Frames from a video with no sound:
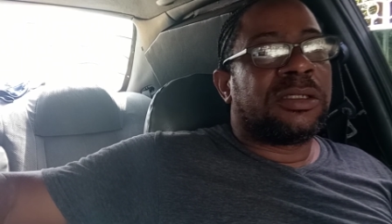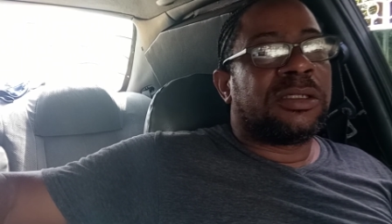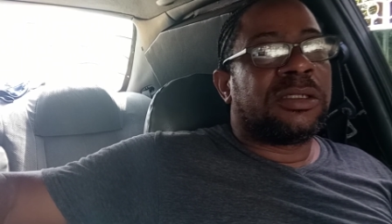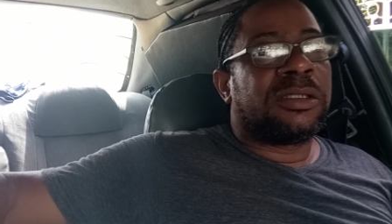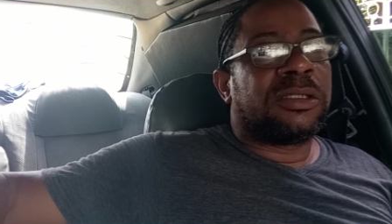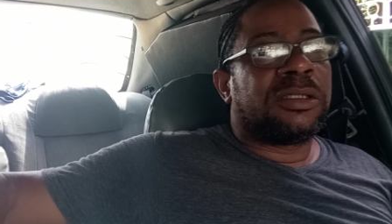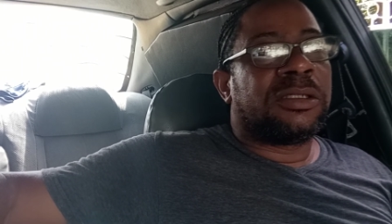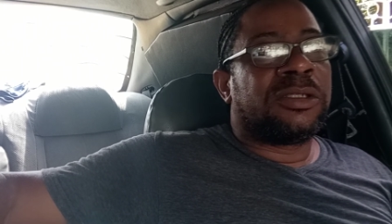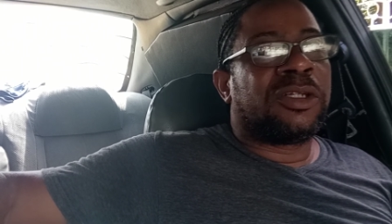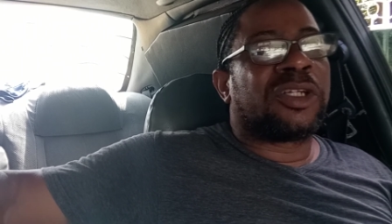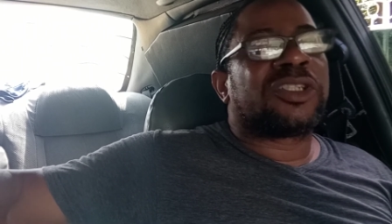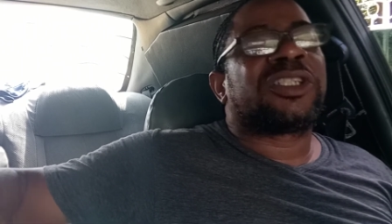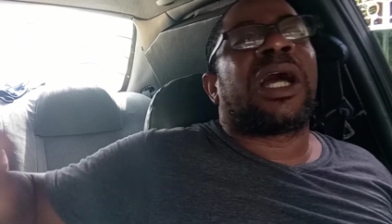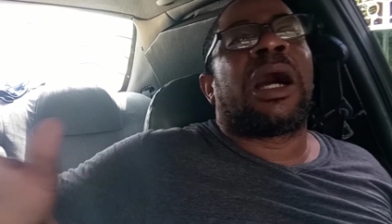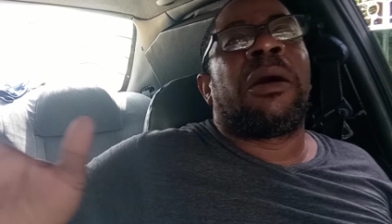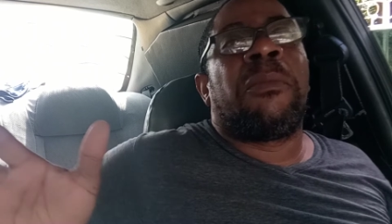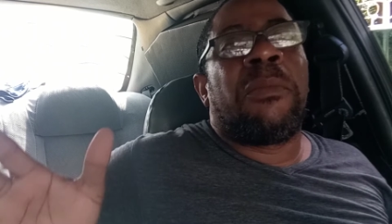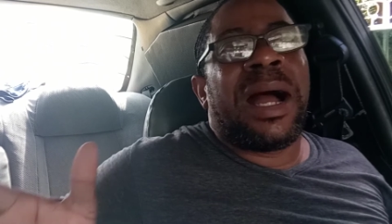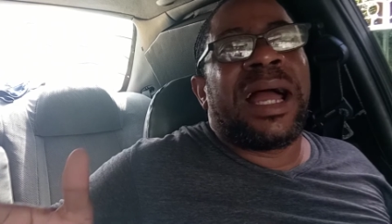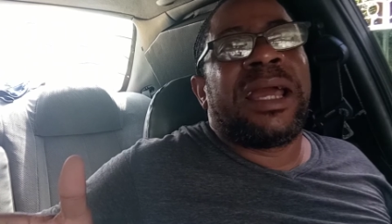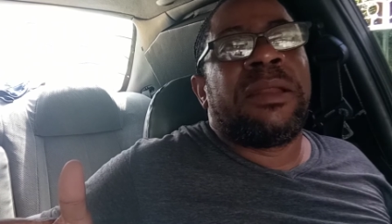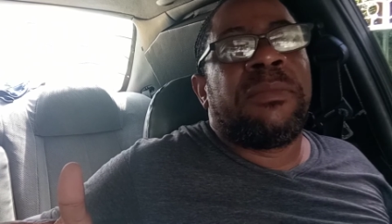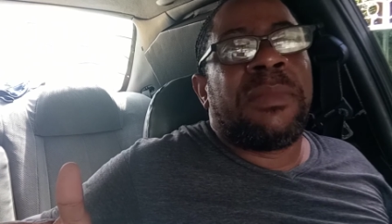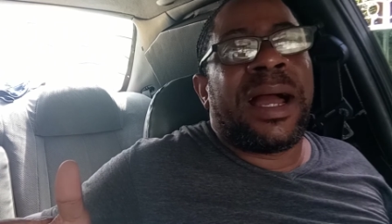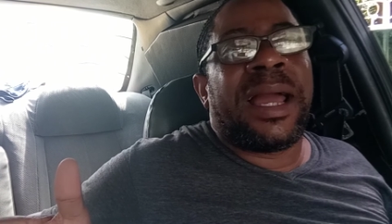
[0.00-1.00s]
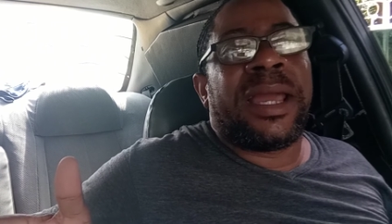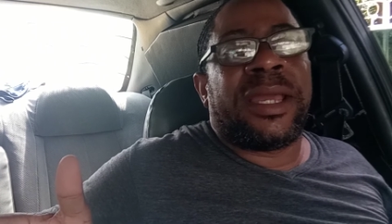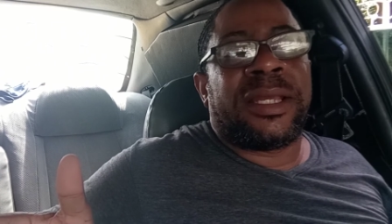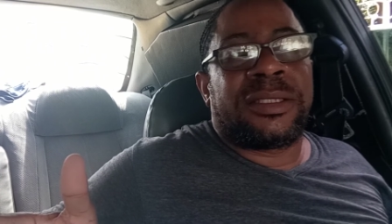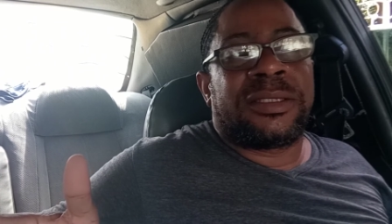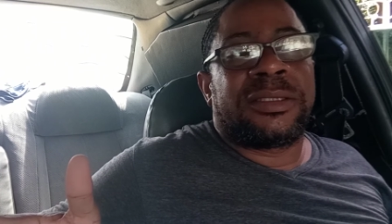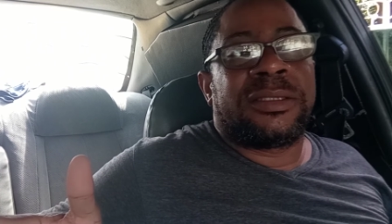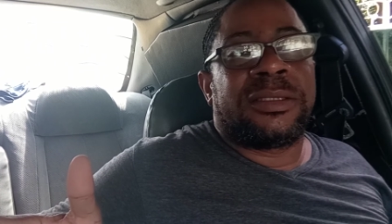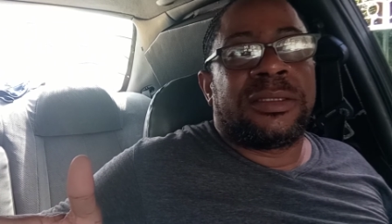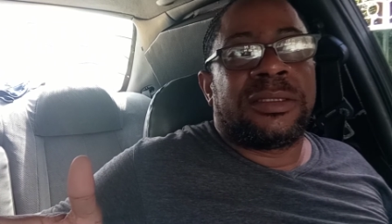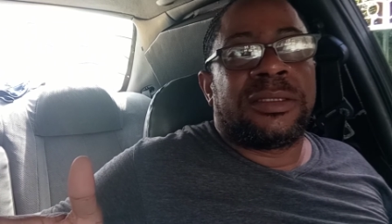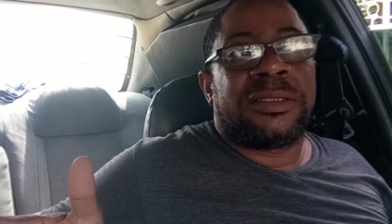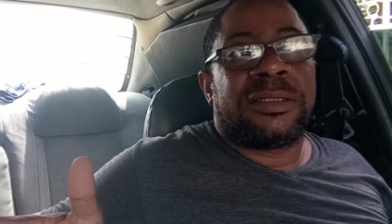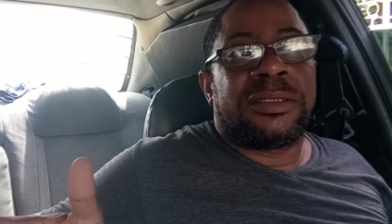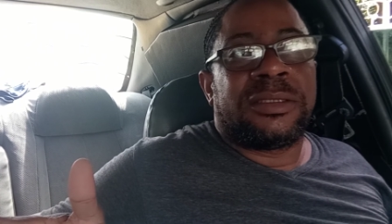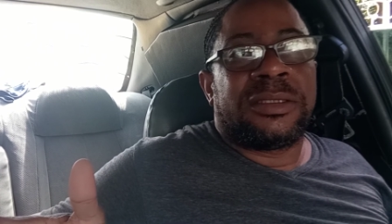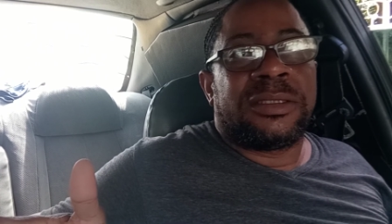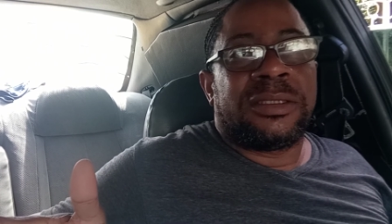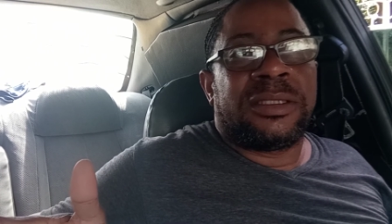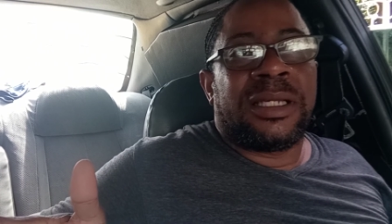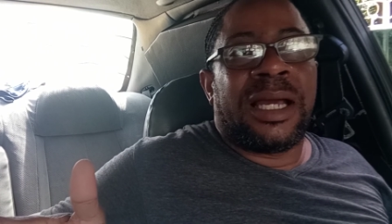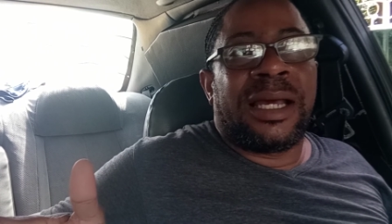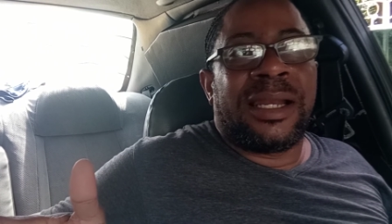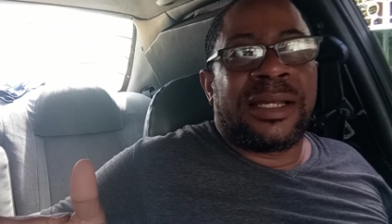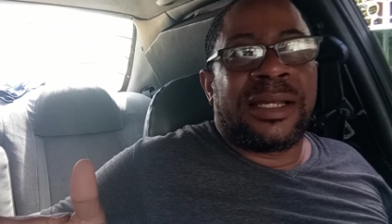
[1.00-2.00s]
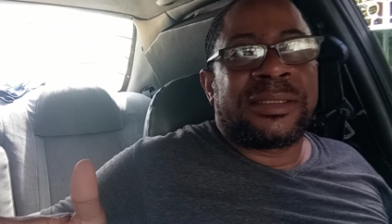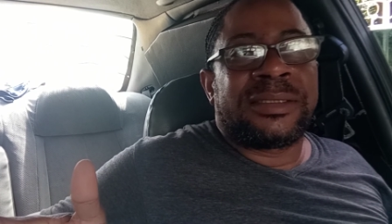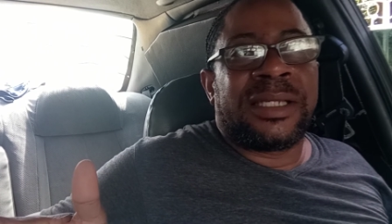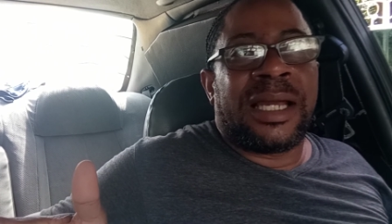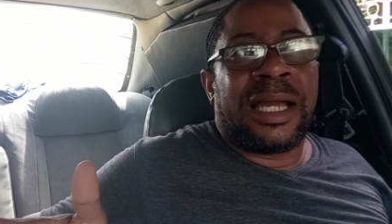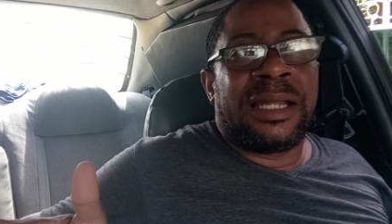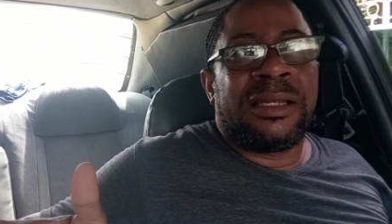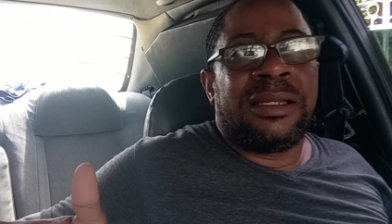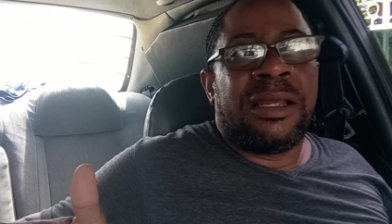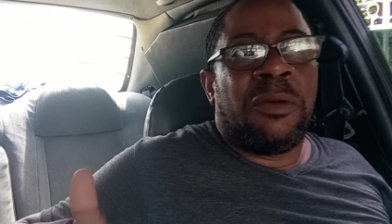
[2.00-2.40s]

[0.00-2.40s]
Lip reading: just abide by it. You understand?